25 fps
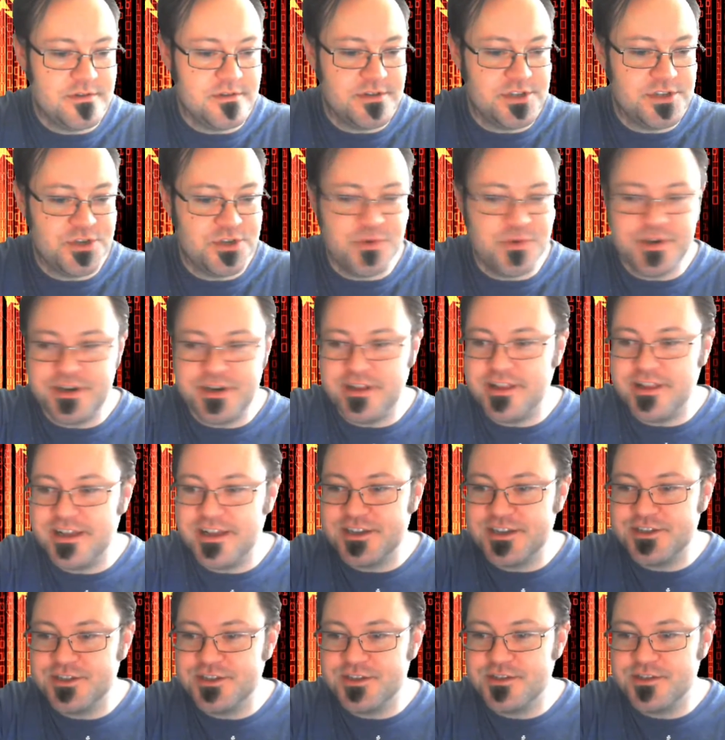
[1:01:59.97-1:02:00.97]
do it
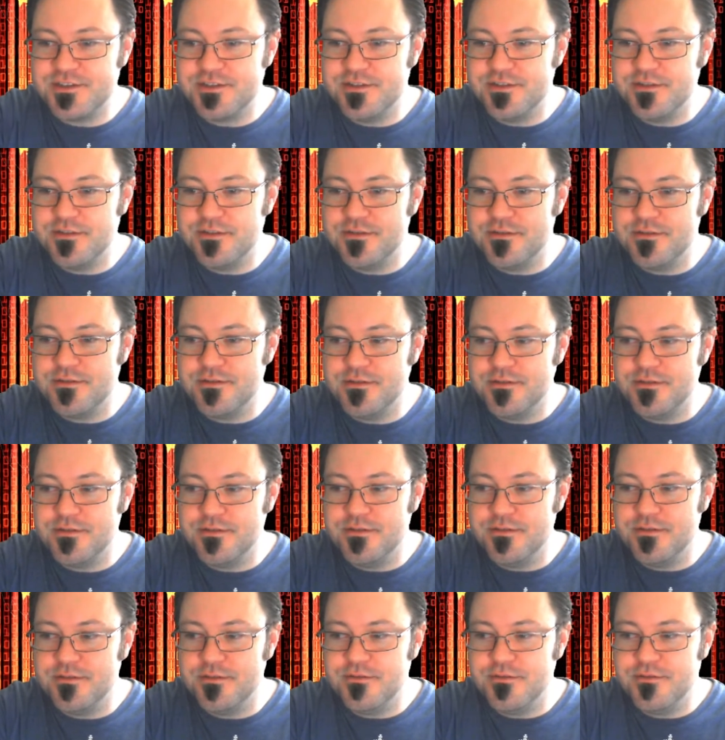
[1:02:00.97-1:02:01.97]
unless
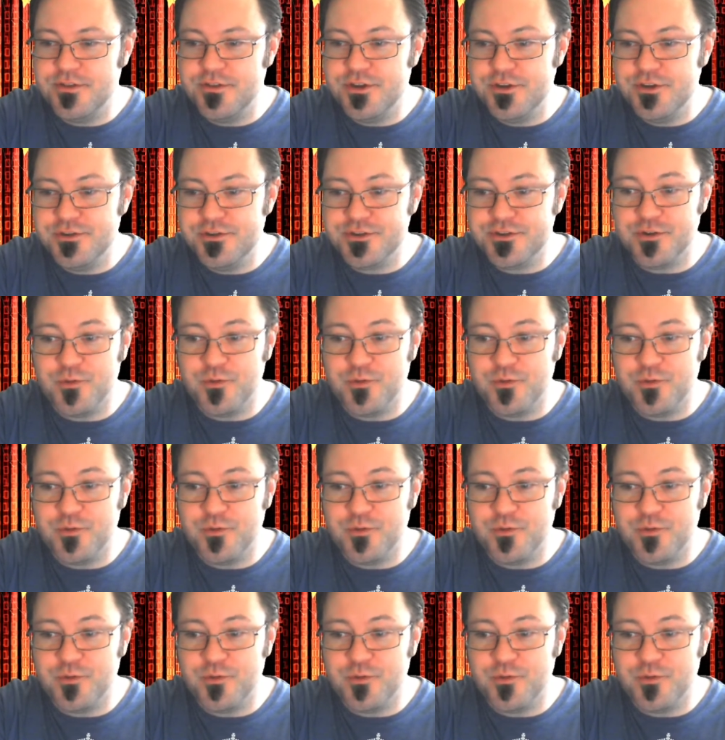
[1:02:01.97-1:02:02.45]
the user